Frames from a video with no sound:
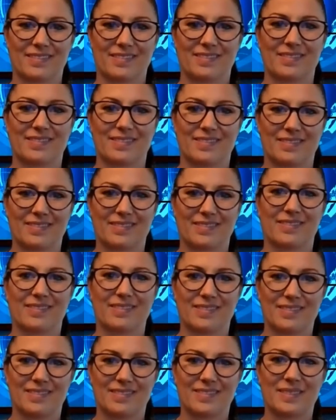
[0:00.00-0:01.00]

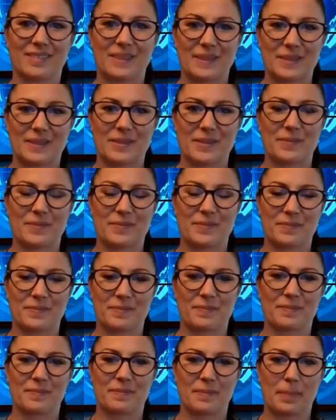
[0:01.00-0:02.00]

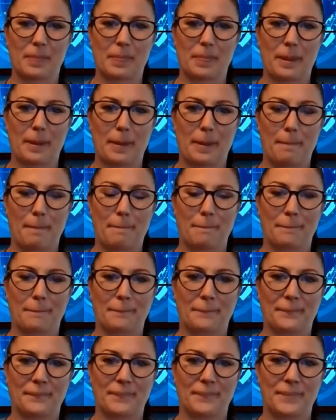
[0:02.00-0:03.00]

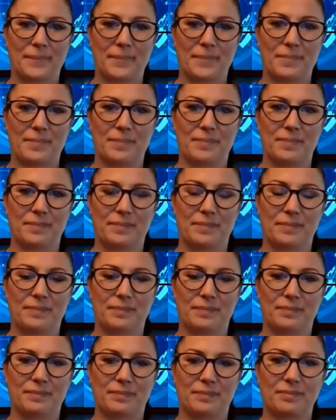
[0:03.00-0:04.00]

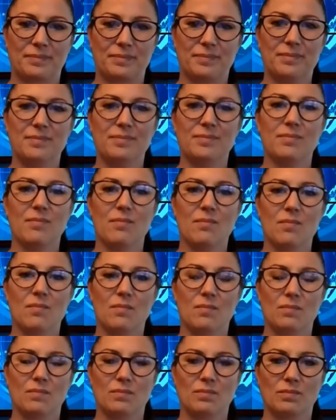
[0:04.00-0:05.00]

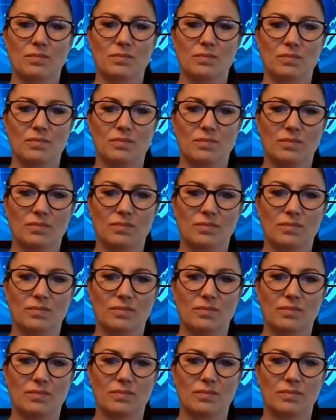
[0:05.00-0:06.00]

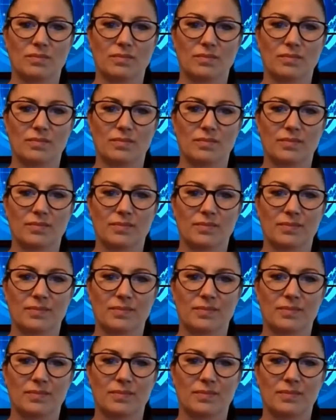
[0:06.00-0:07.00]

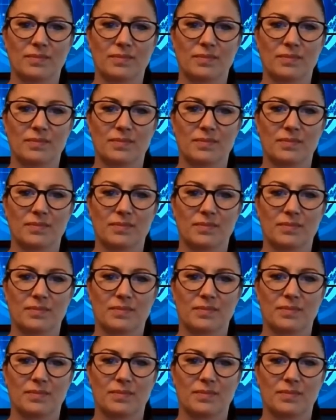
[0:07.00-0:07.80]
[no speech]